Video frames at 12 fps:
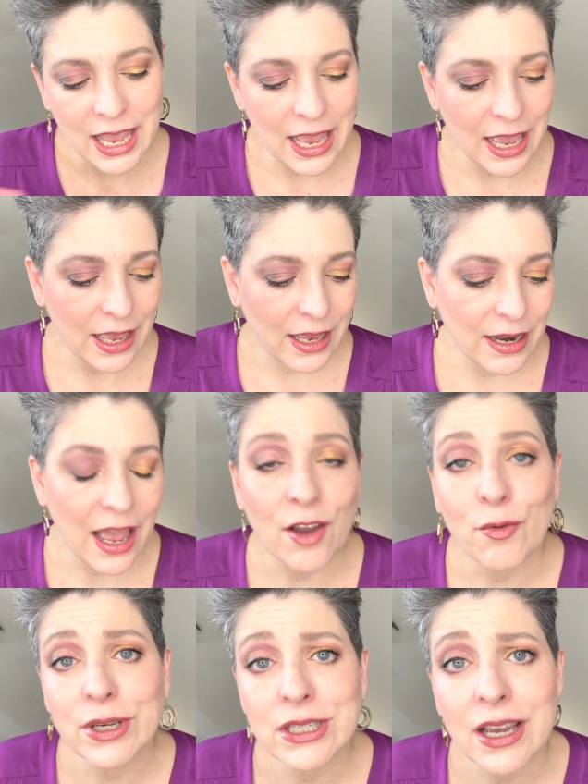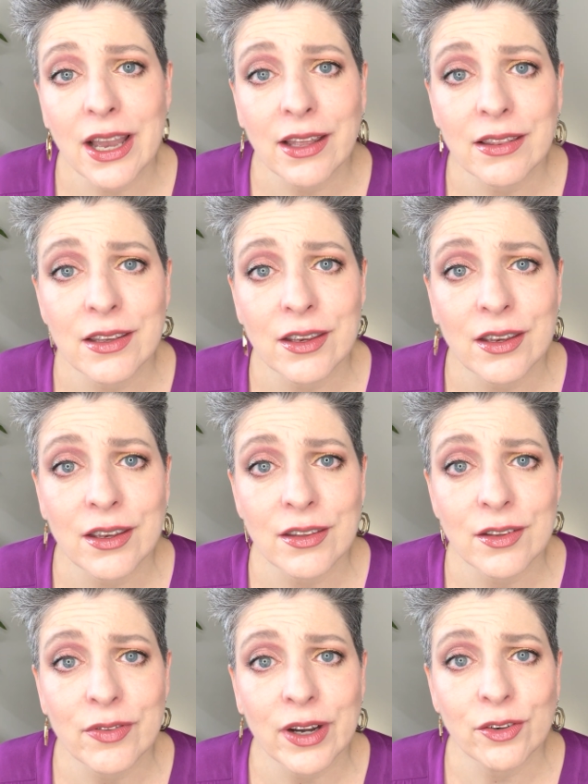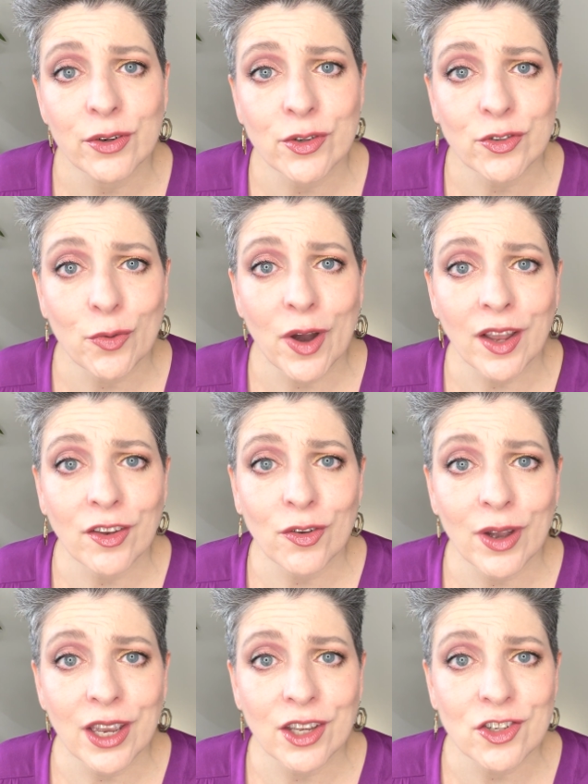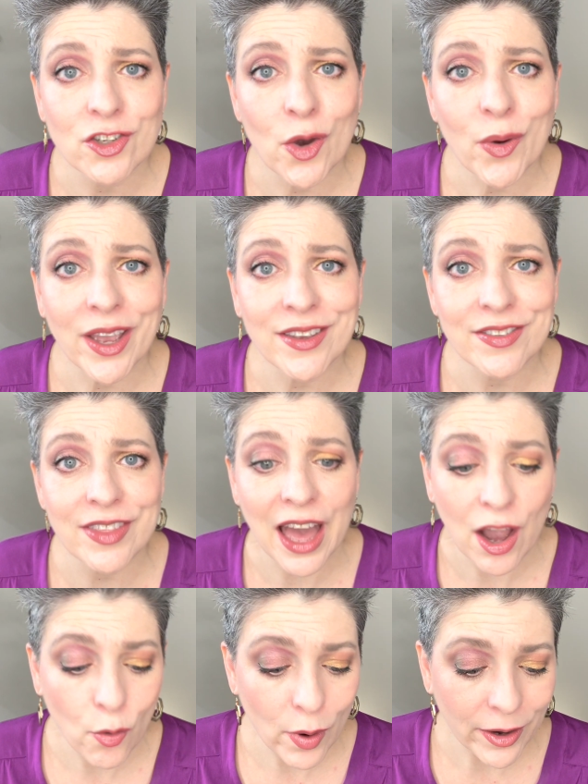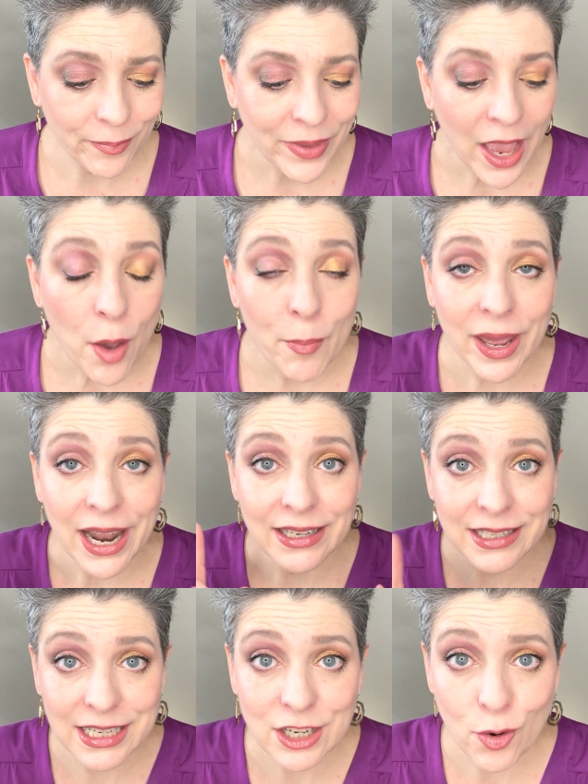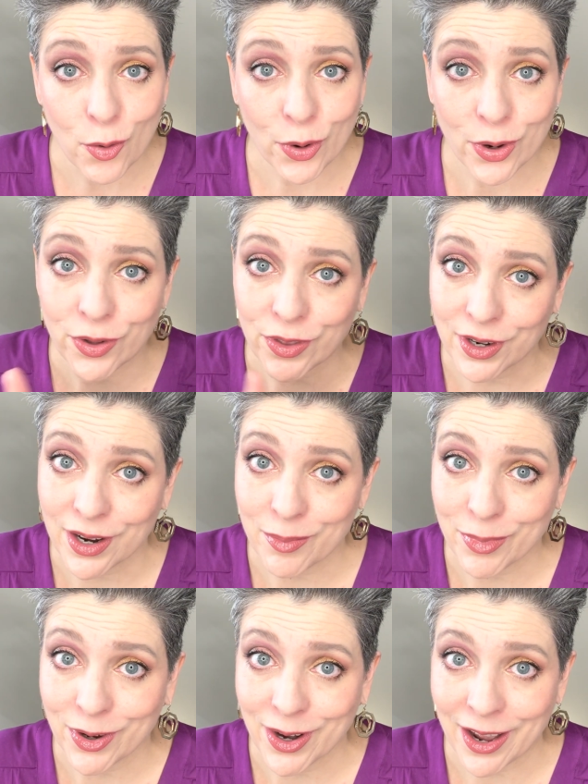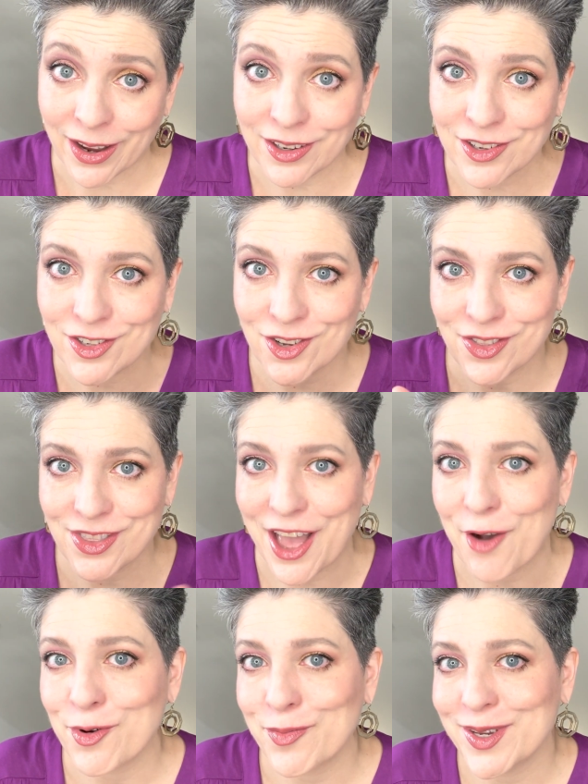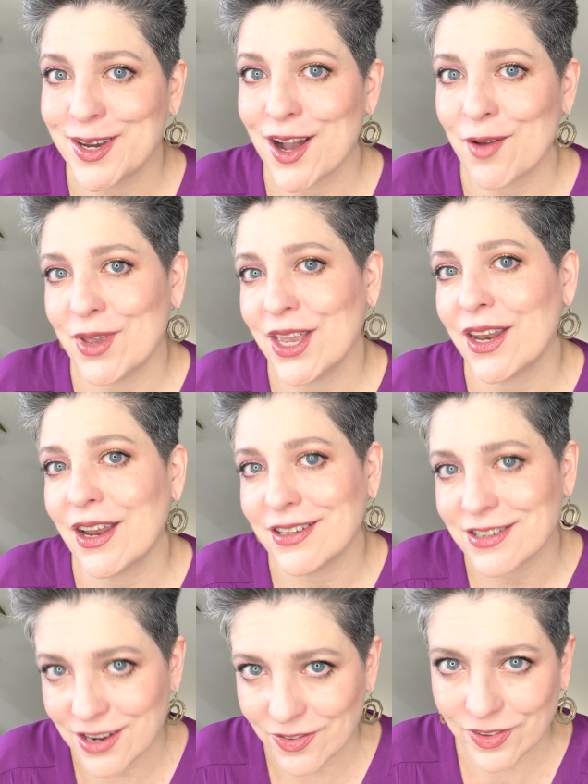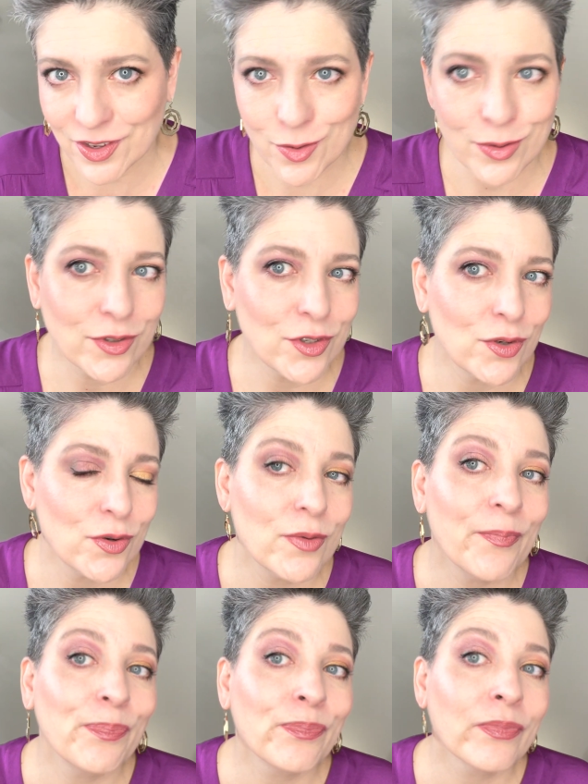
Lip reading: And I wish I had the Divine Rose one so I can showcase that one, but I did order the number 9, so that will be coming, and I definitely will do